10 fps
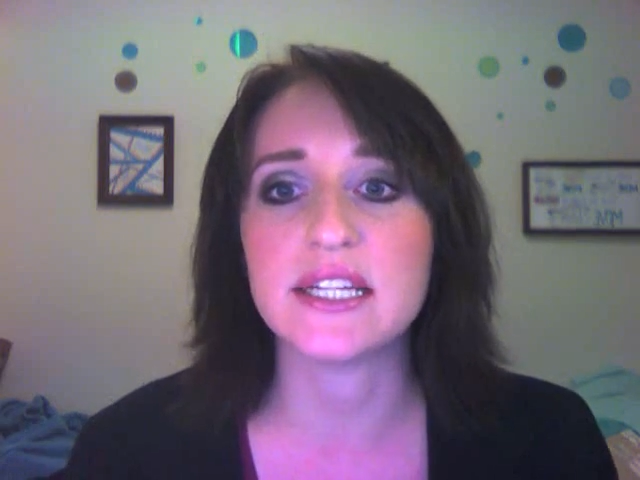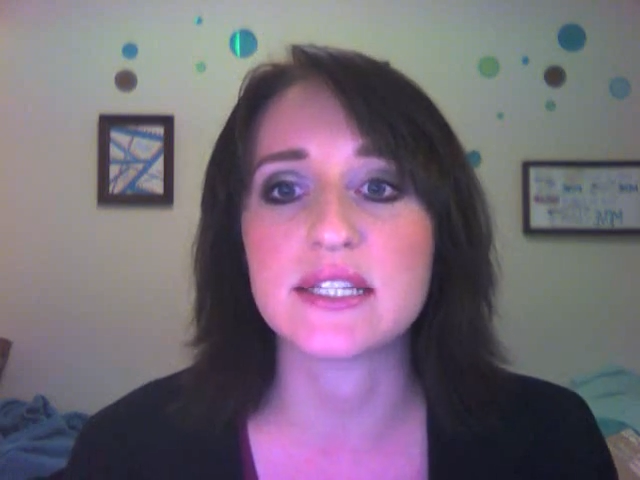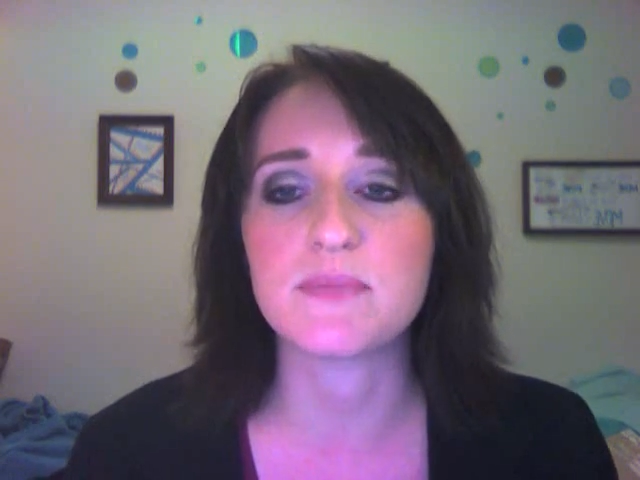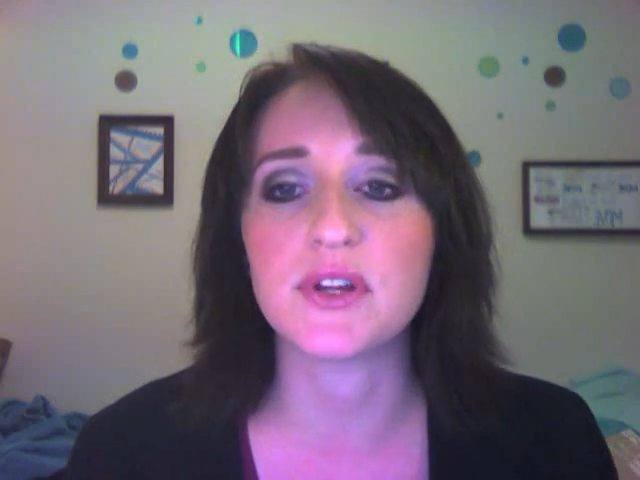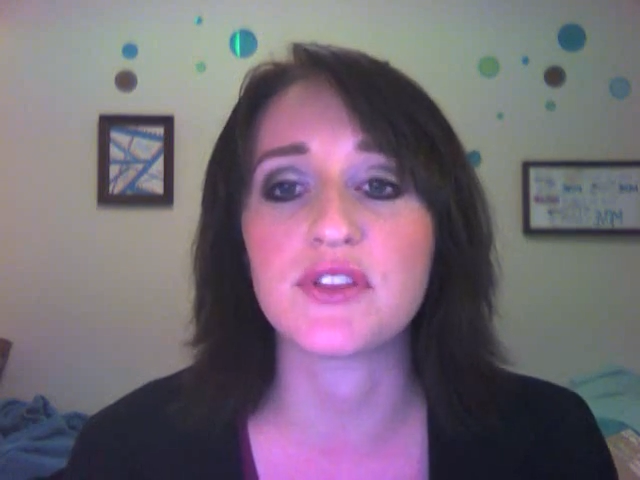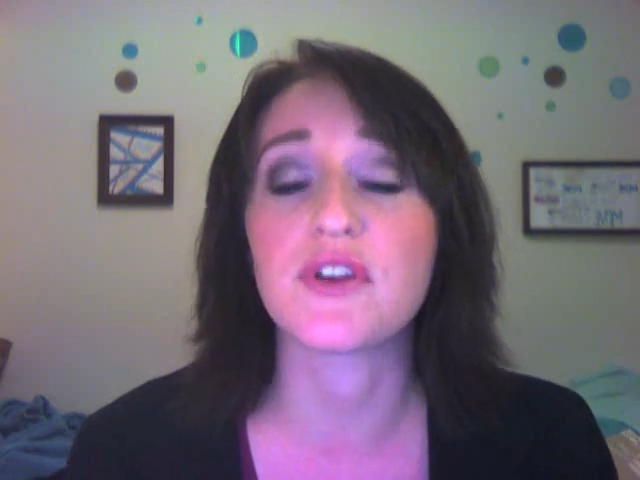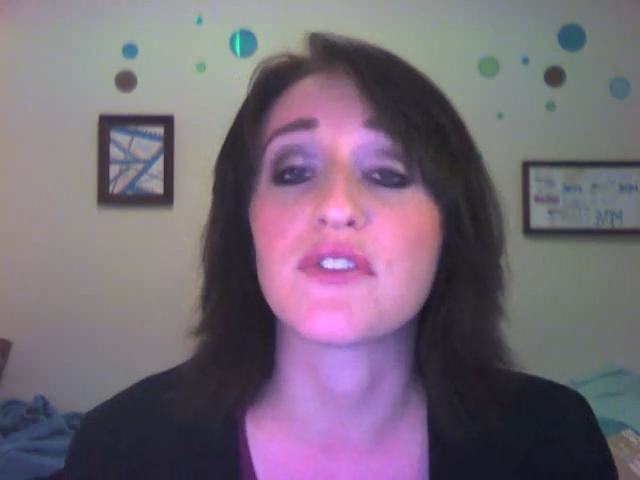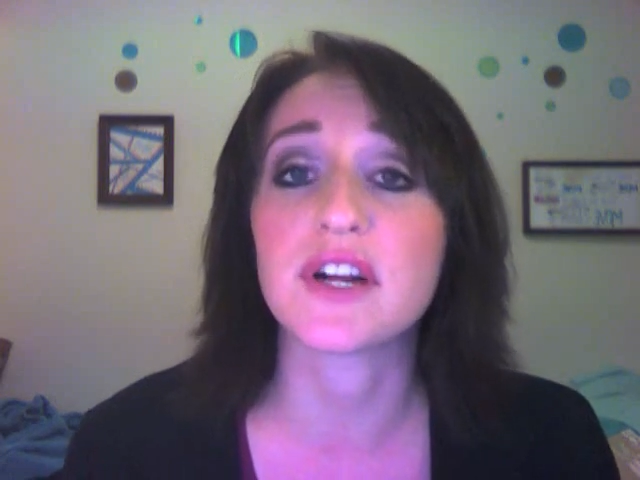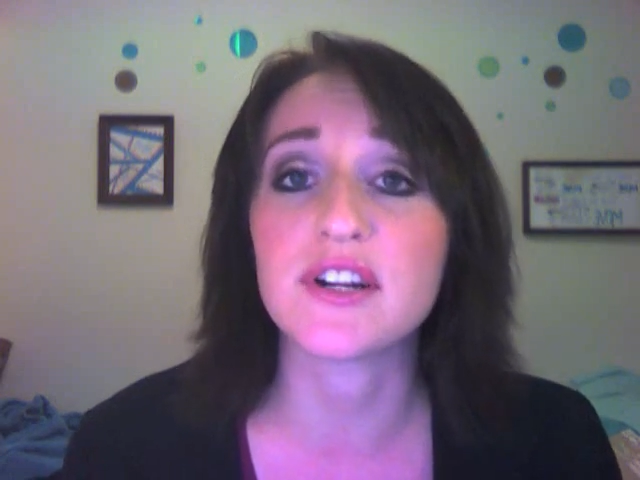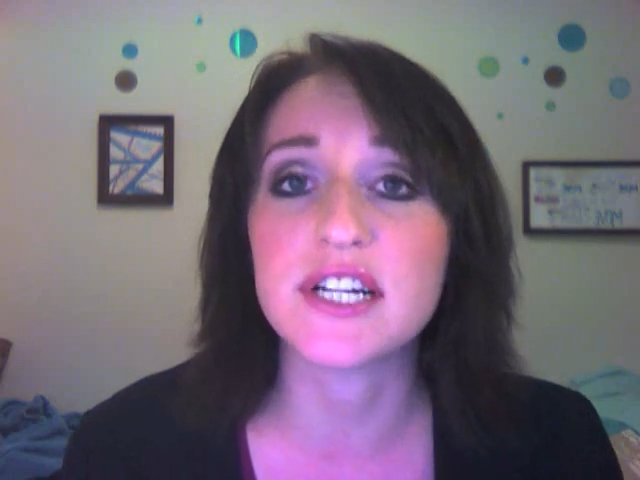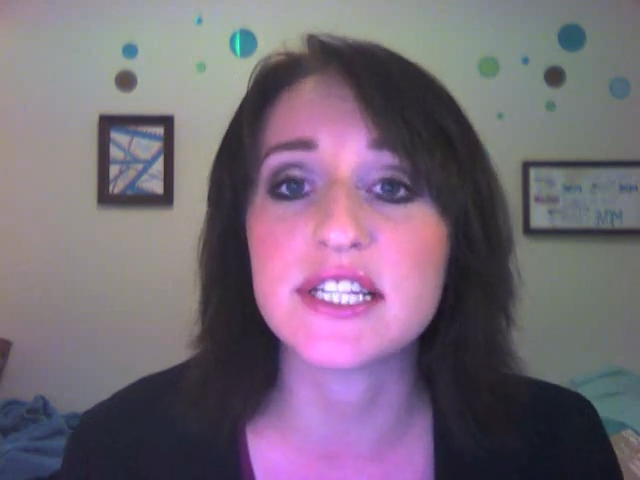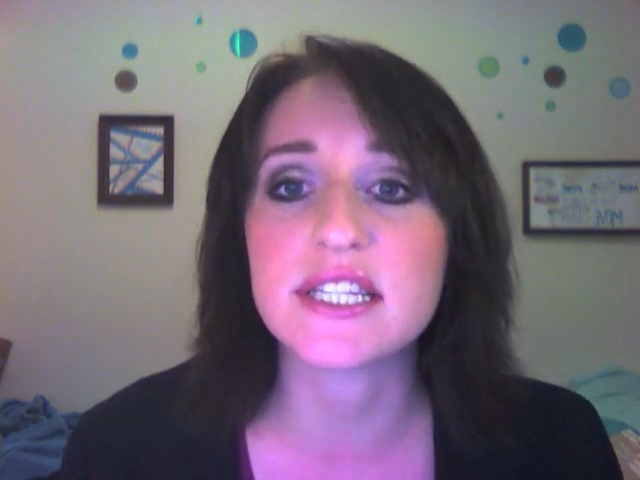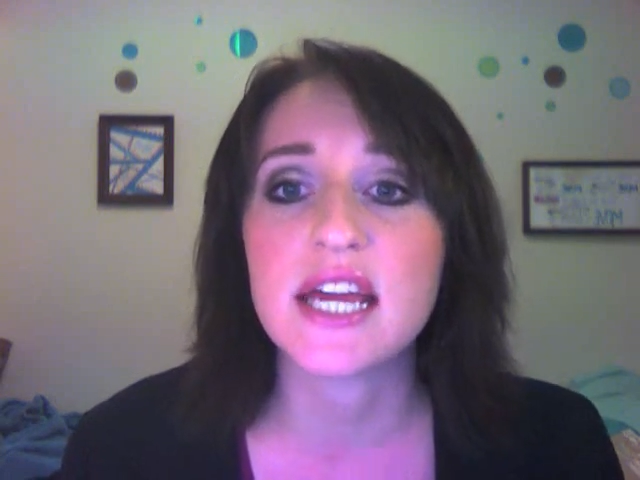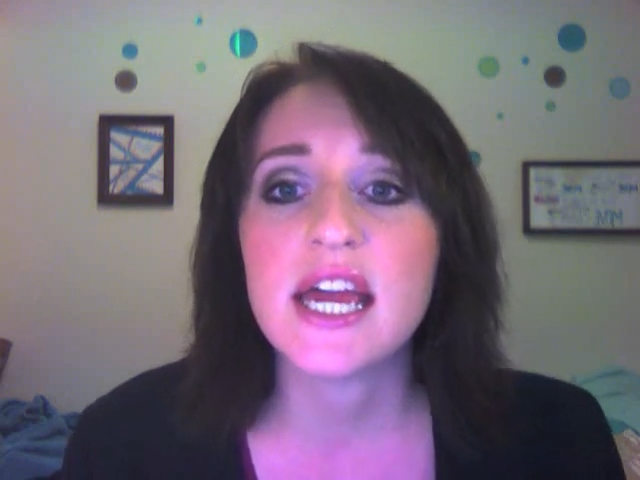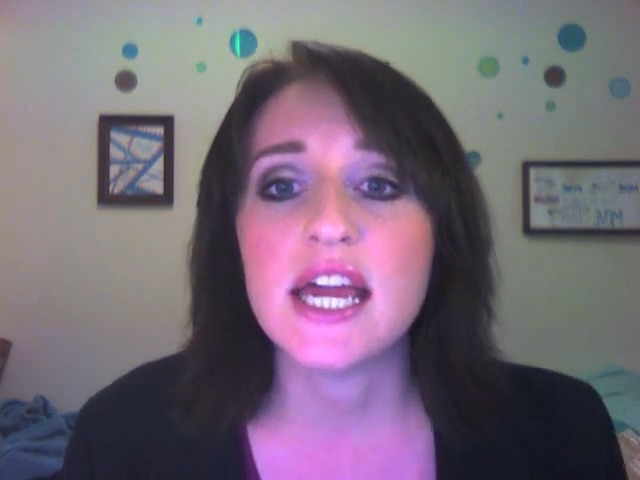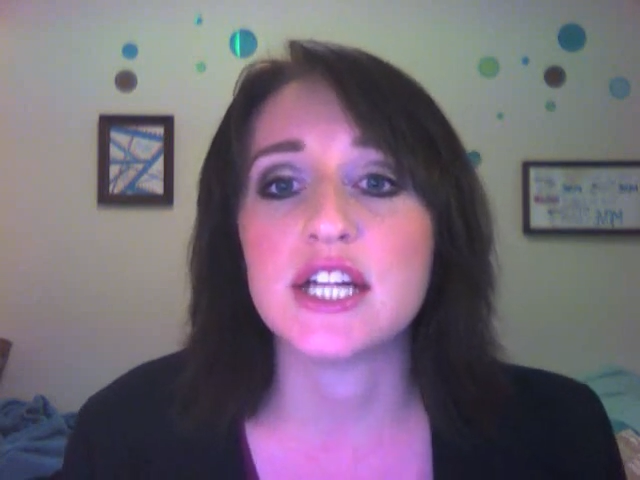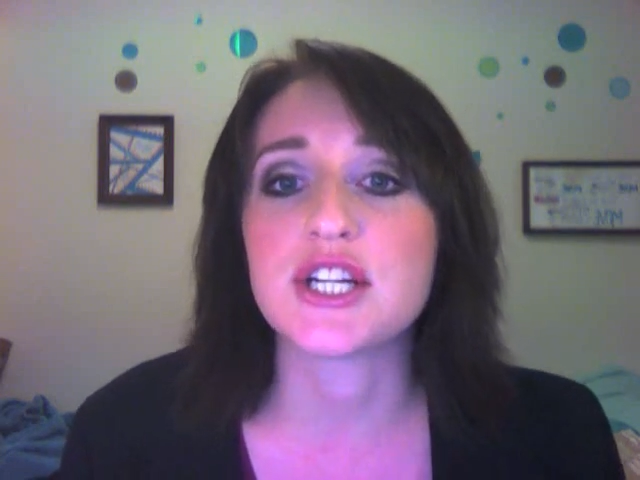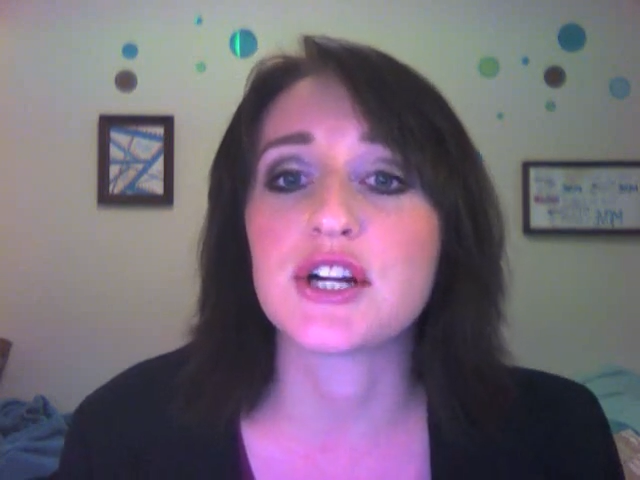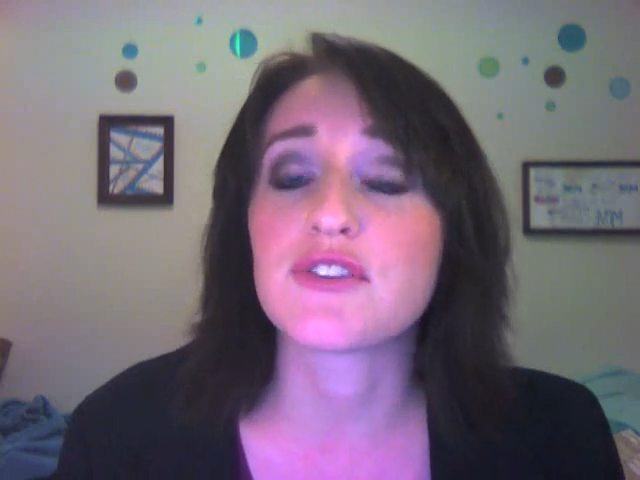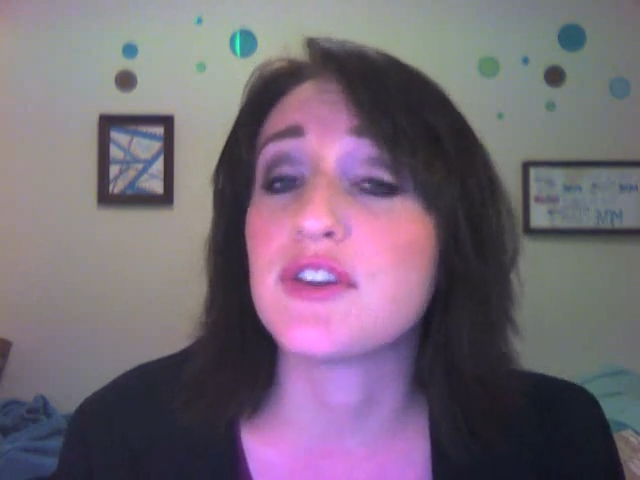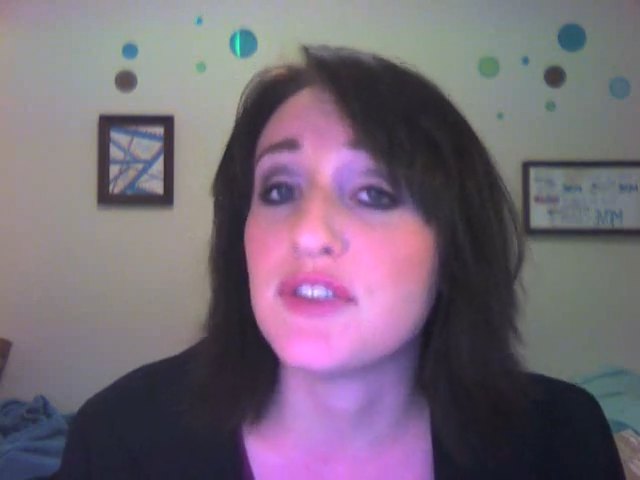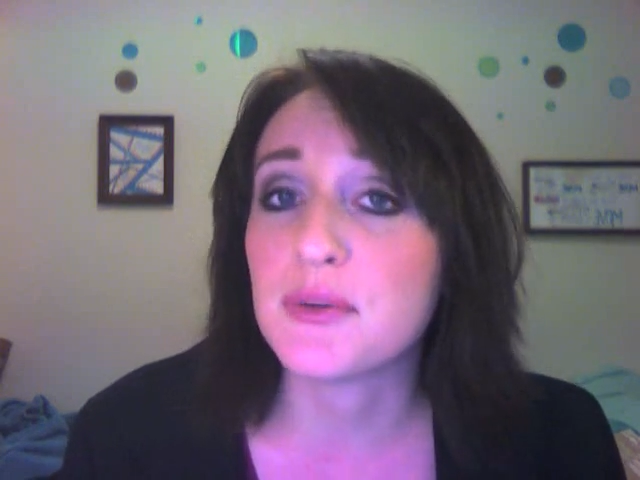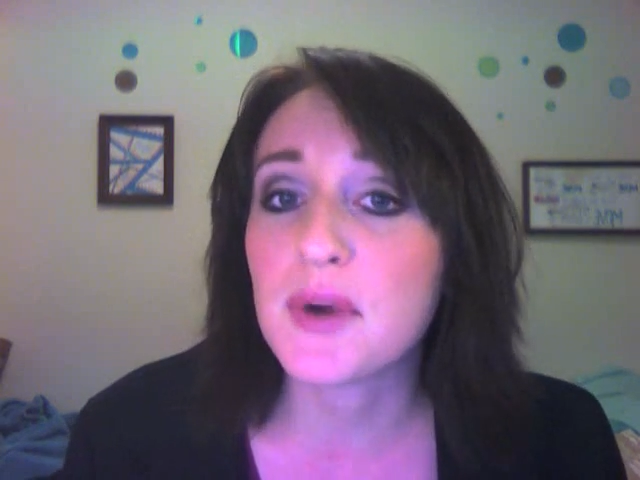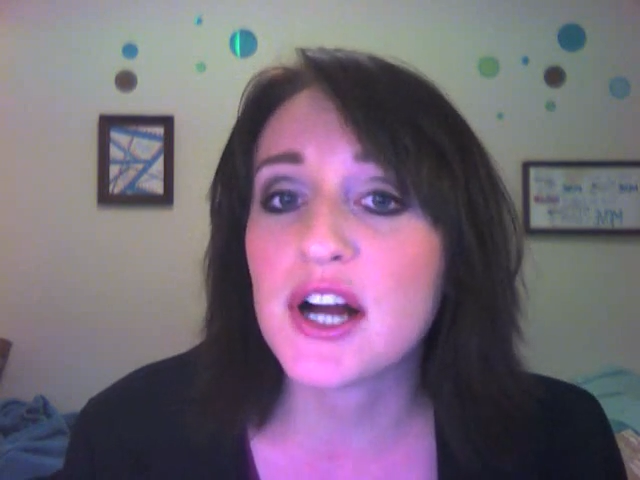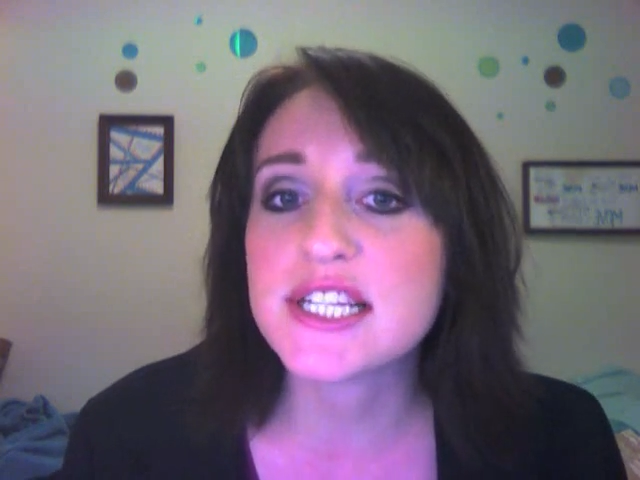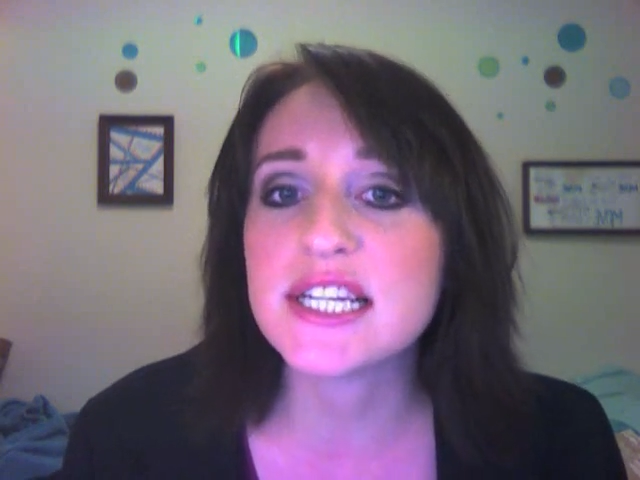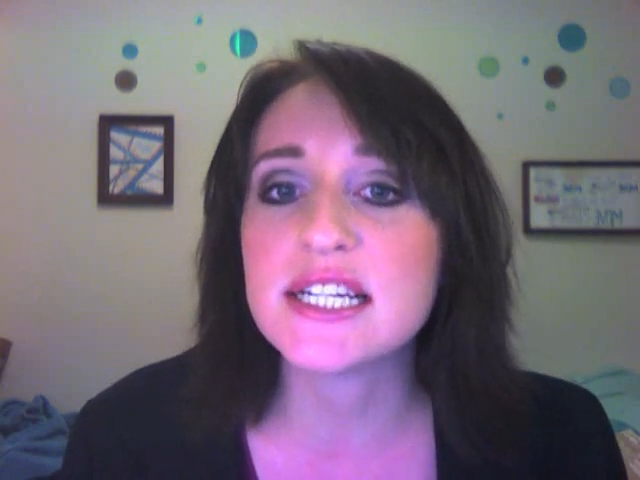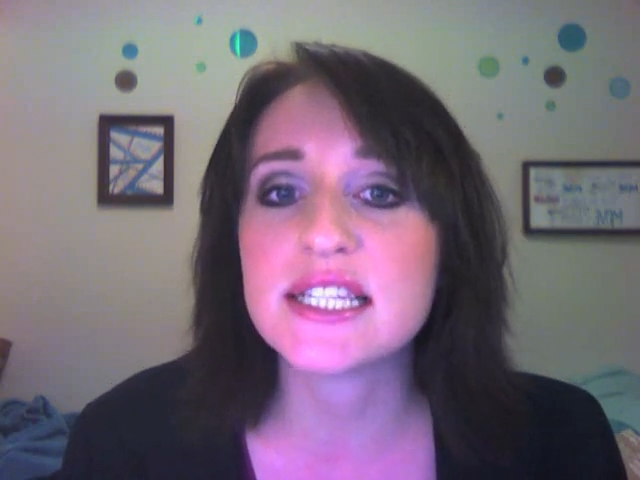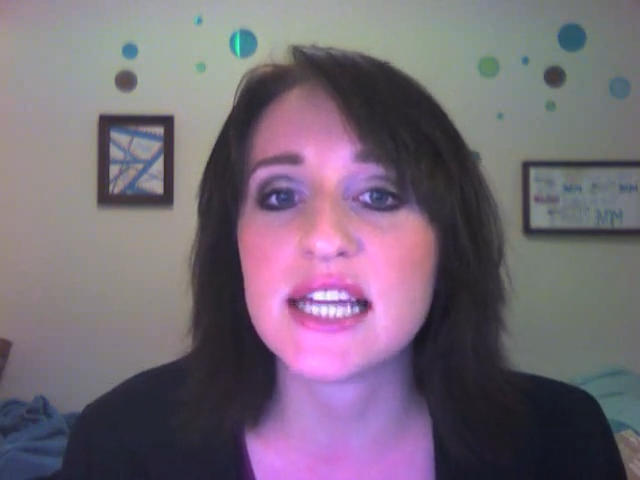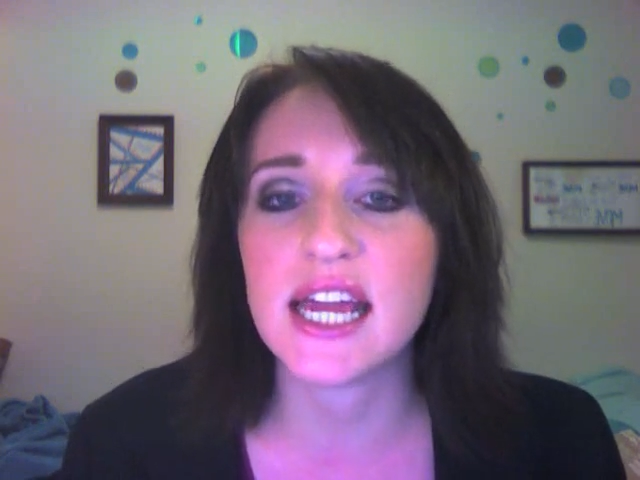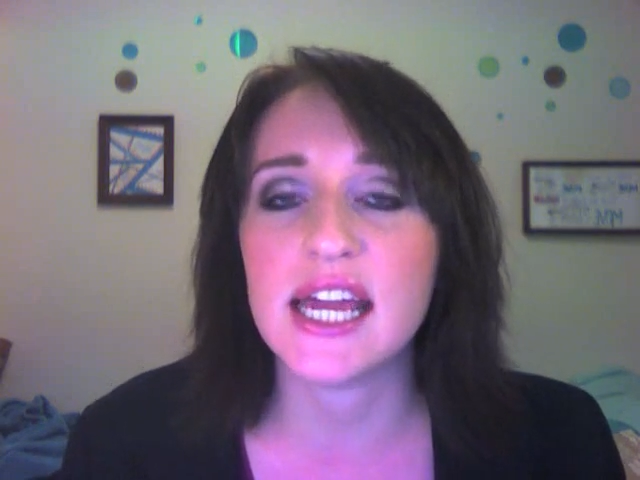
is put through a rigorous internal review process,